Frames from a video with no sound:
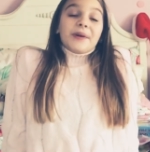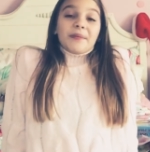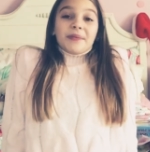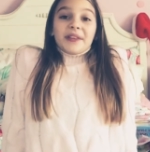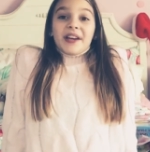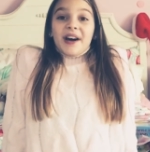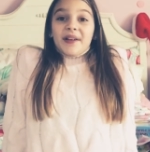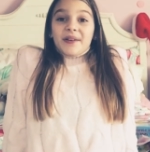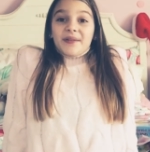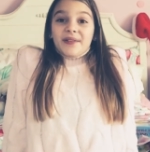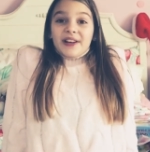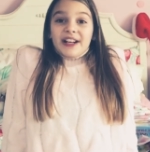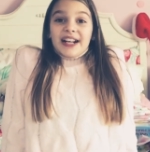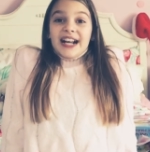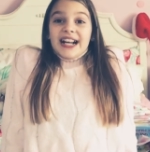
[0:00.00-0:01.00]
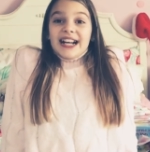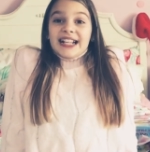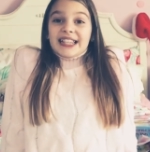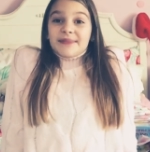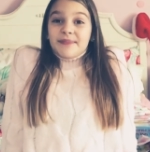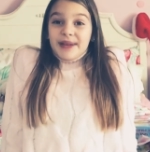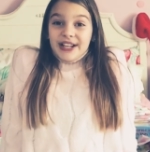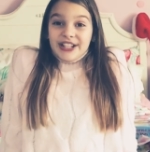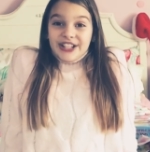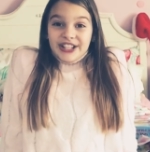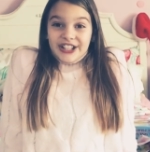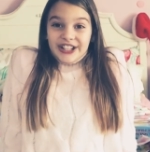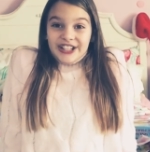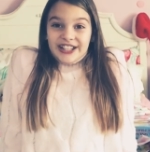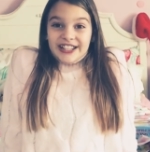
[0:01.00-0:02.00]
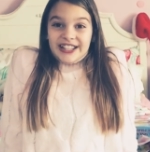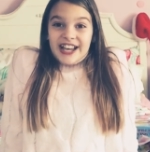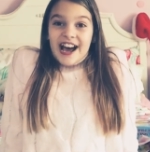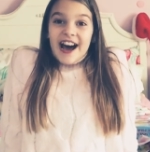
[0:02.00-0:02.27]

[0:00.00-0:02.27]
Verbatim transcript: we open the other one and it's pictures